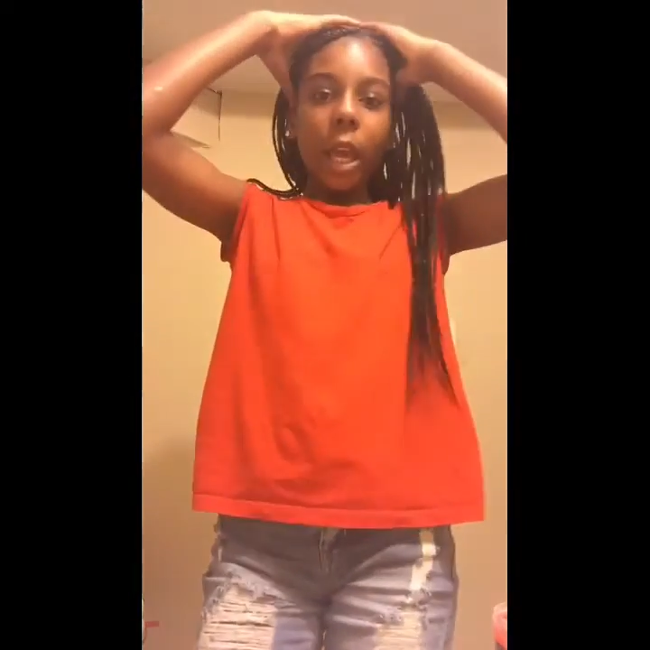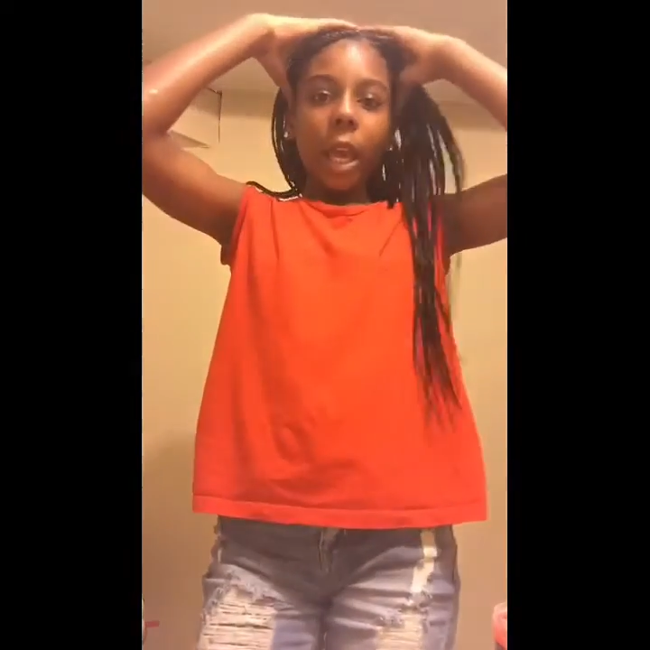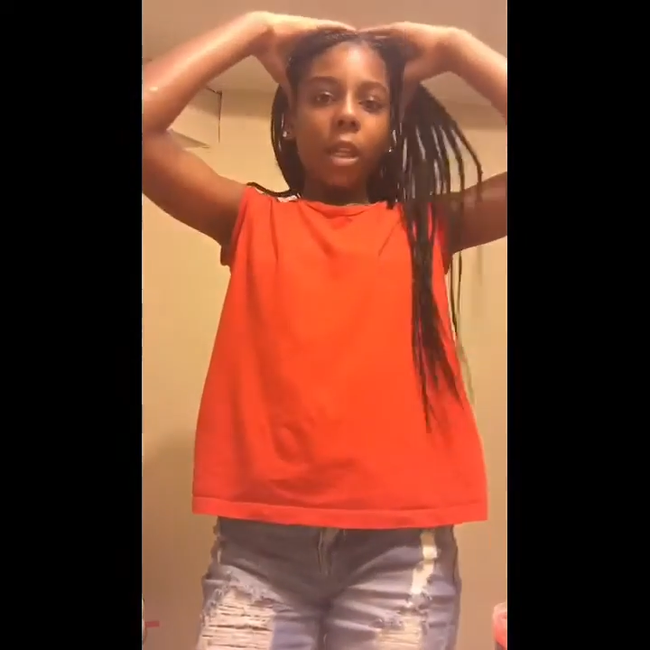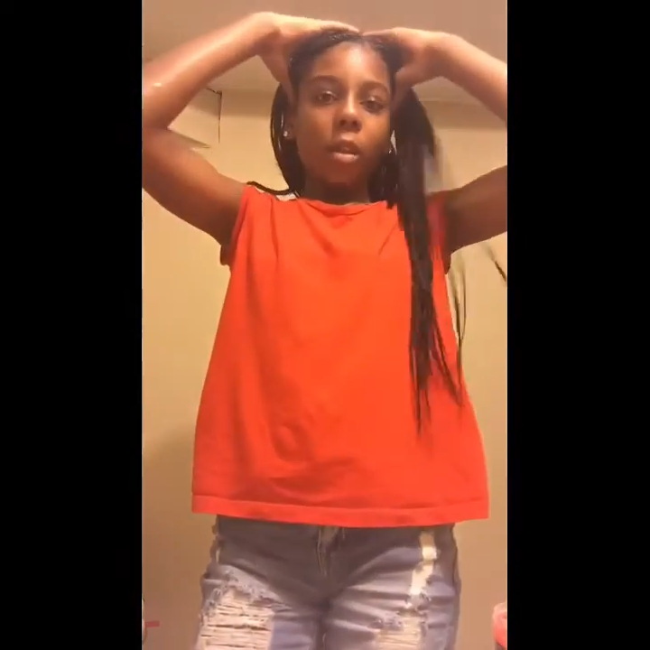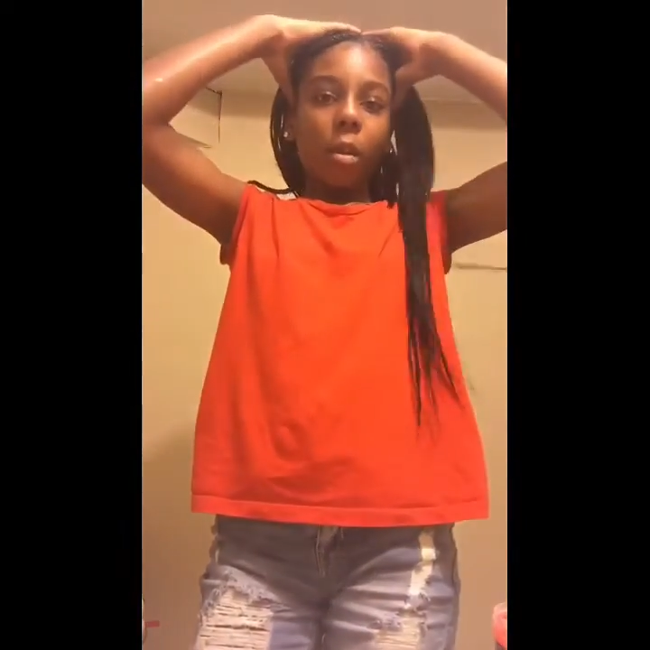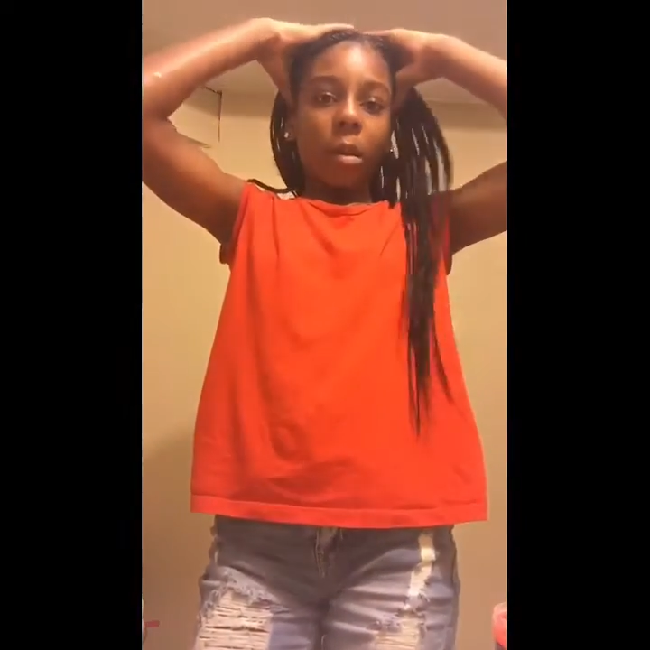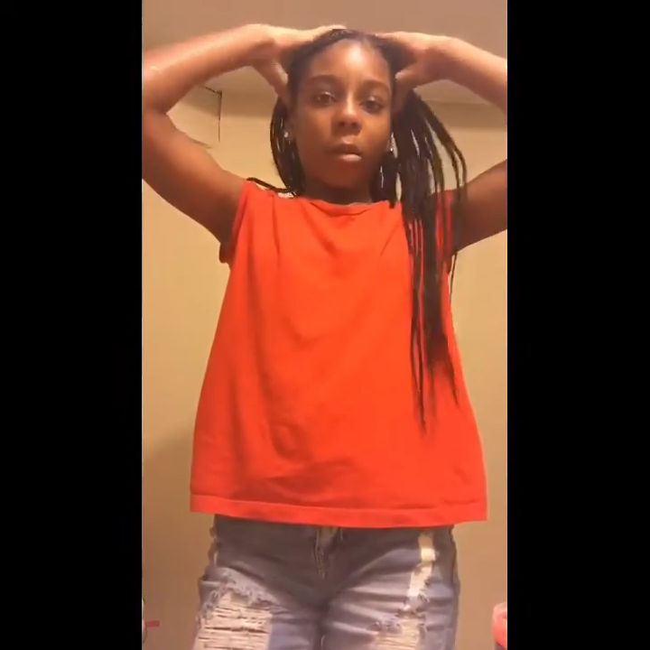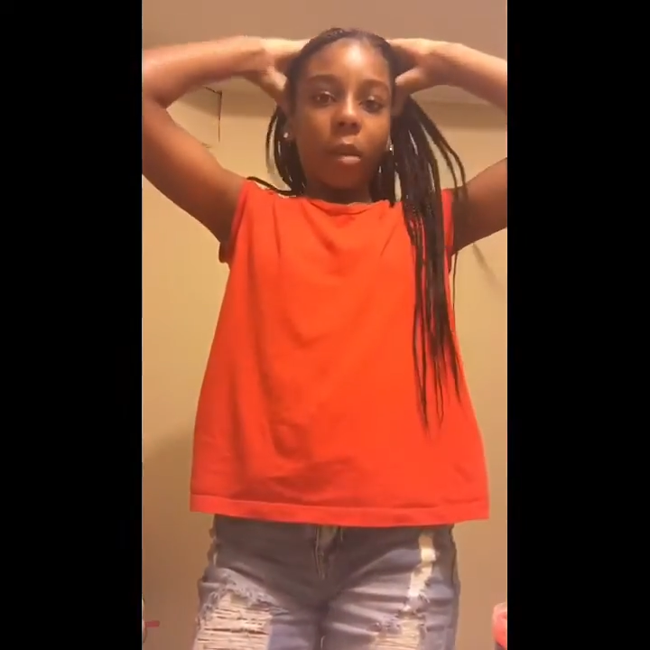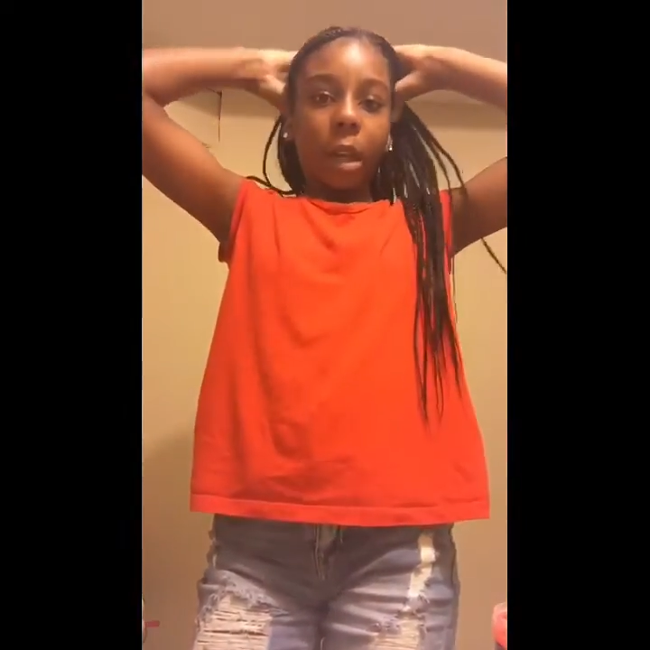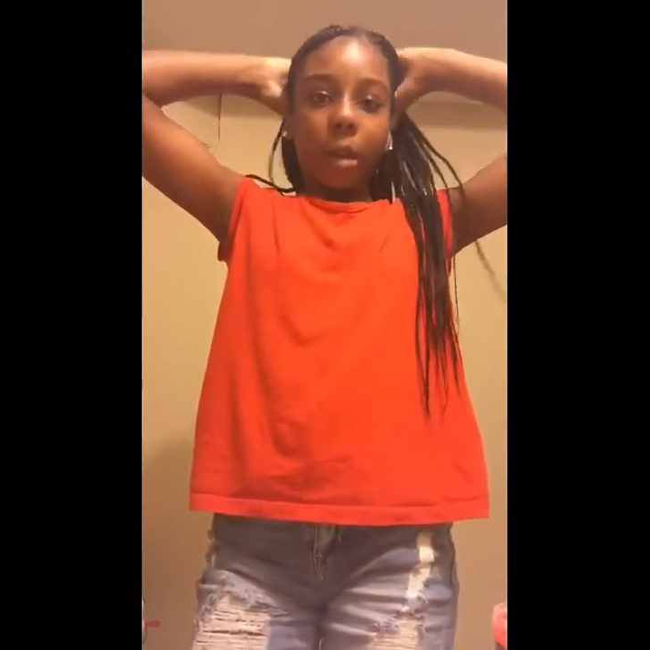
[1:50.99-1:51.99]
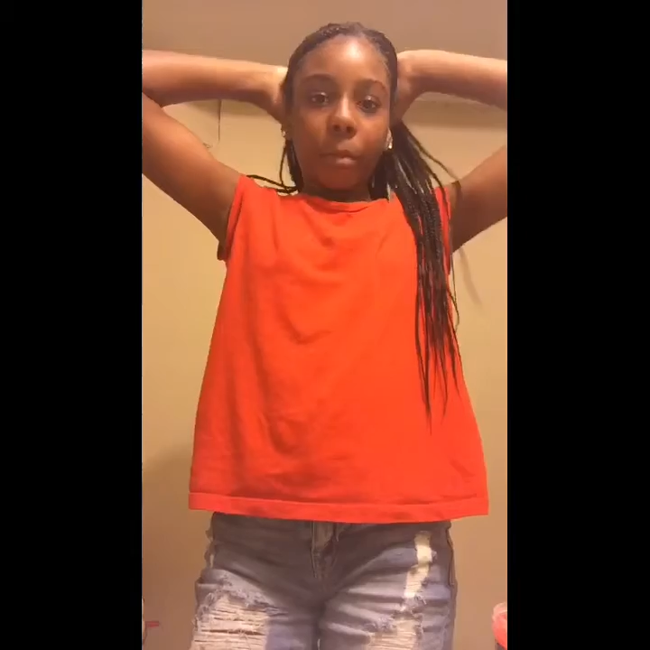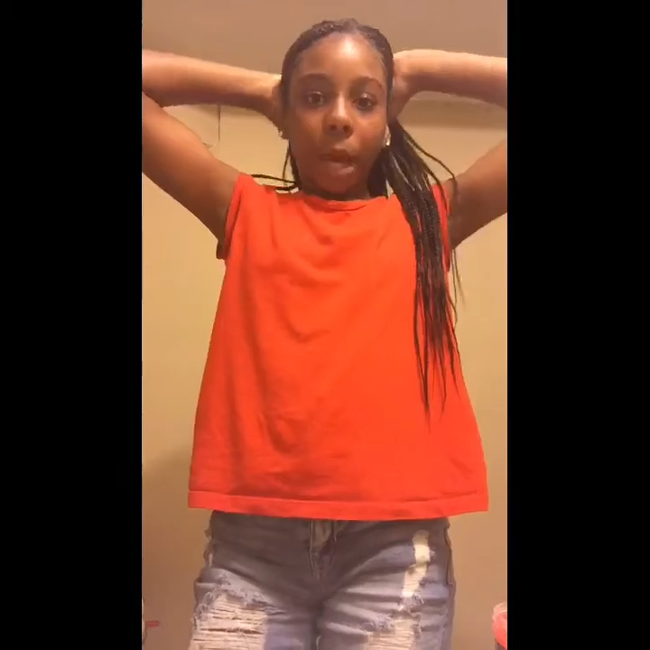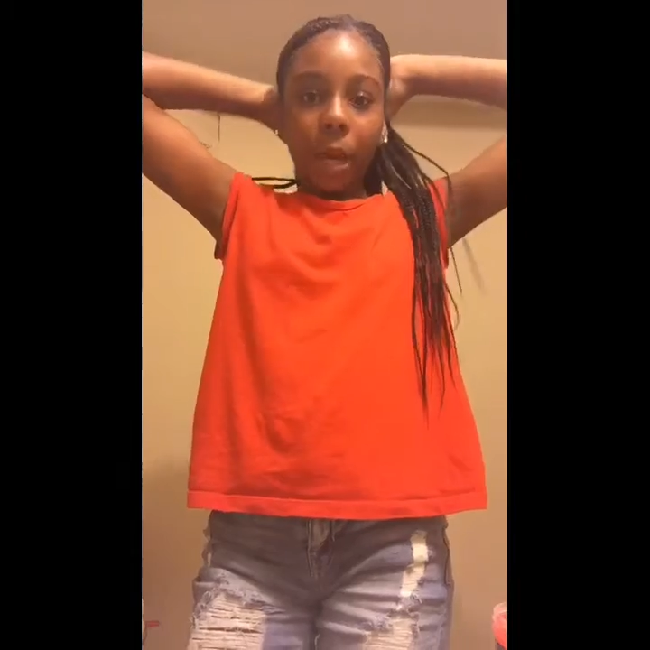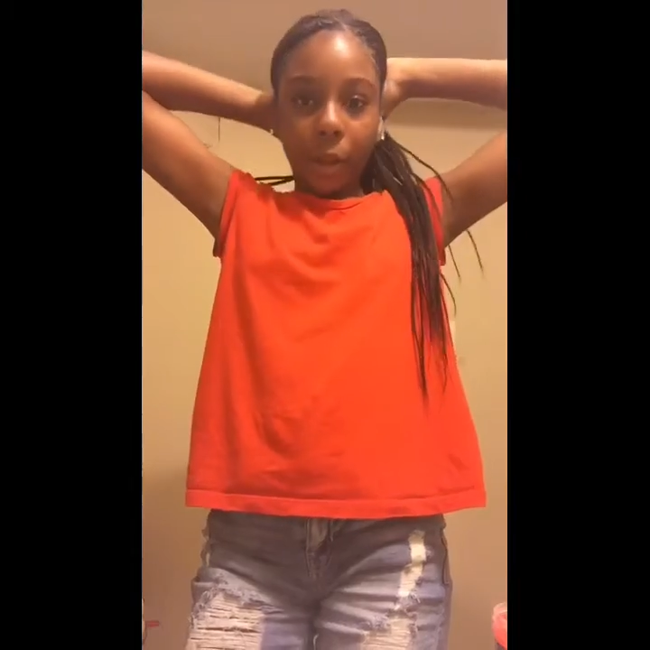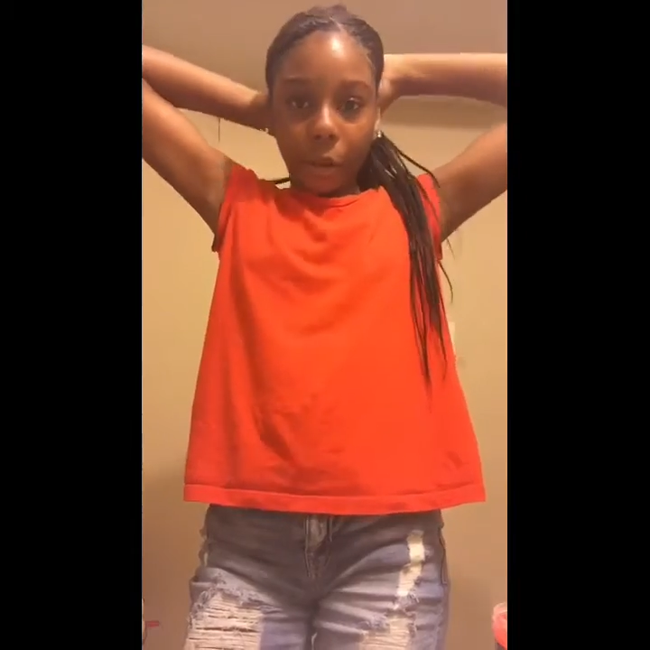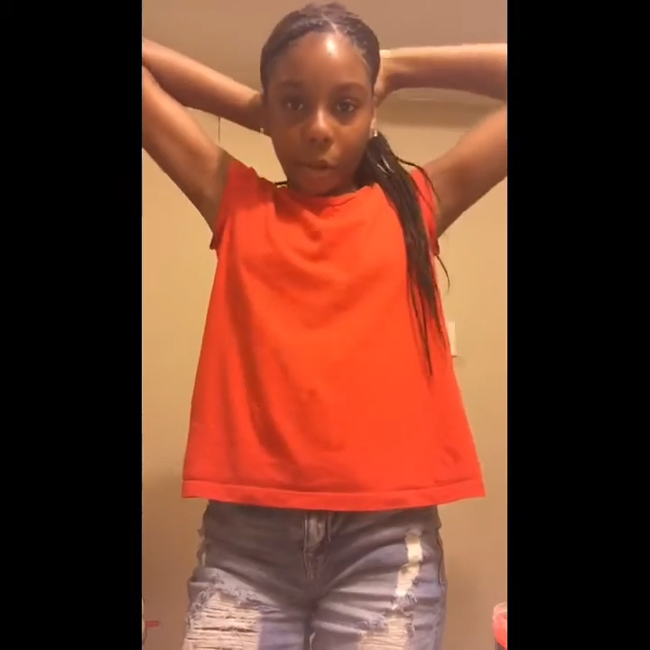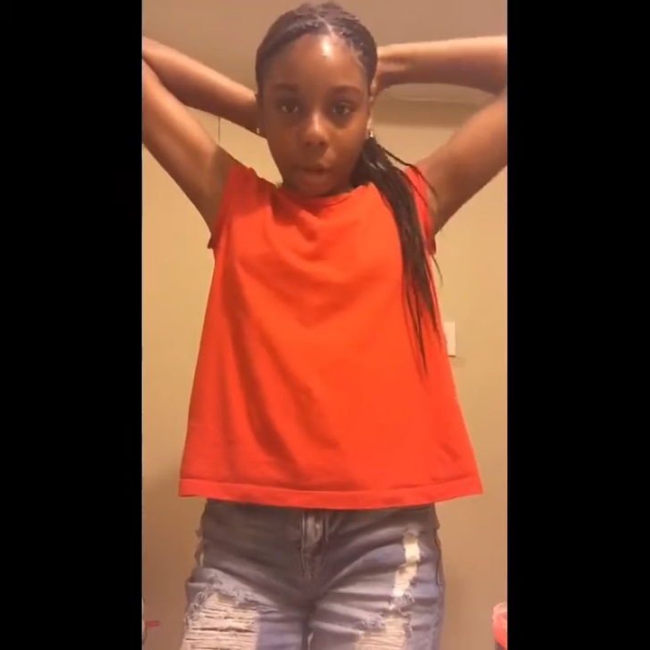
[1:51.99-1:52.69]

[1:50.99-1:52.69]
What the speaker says: as y'all know in my other